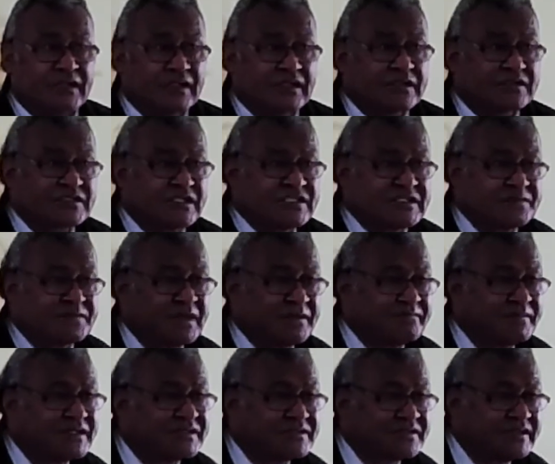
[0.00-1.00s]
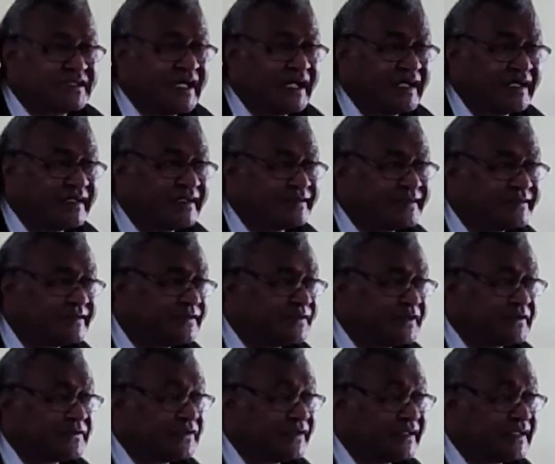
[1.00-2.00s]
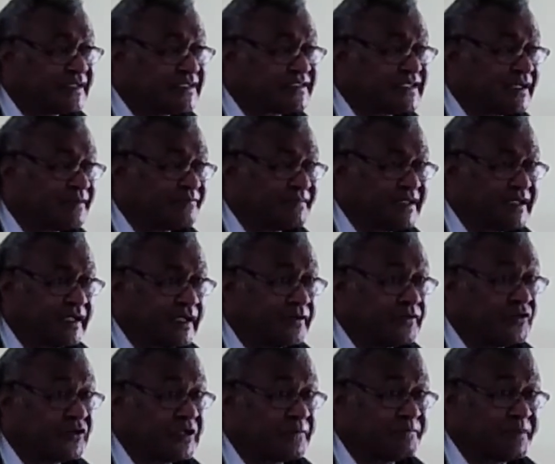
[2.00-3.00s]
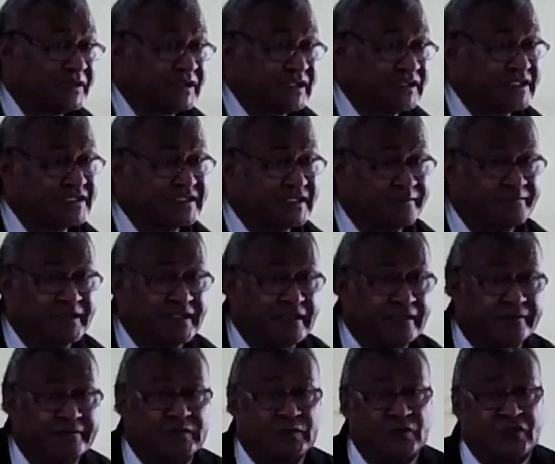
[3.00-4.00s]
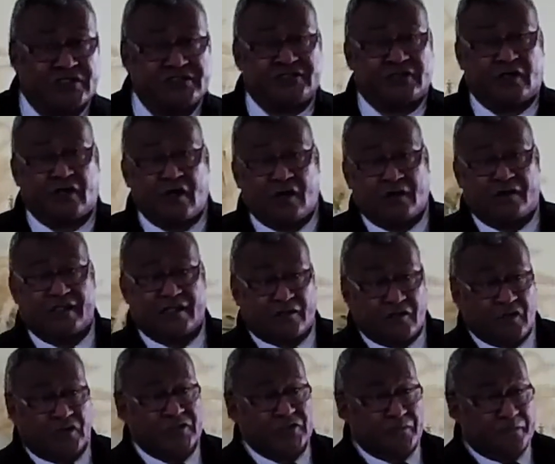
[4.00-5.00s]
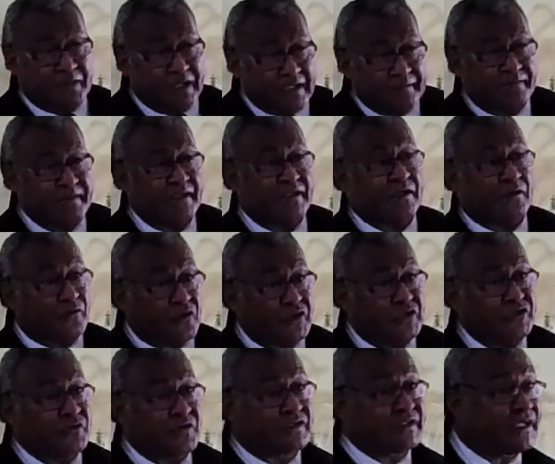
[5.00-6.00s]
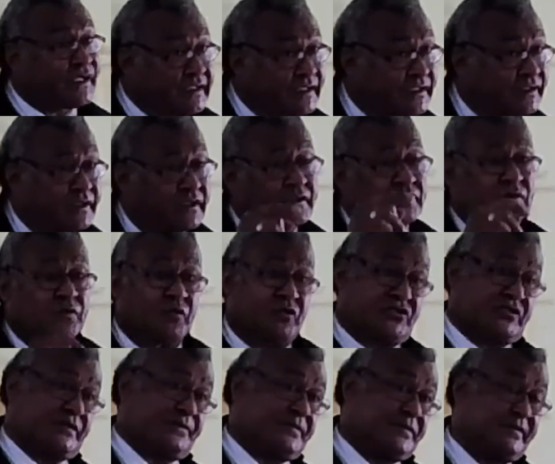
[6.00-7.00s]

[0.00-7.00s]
Church members today, you are doing the same thing and you're repeating the same thing towards your God, the God you believe in, the God you think you worship.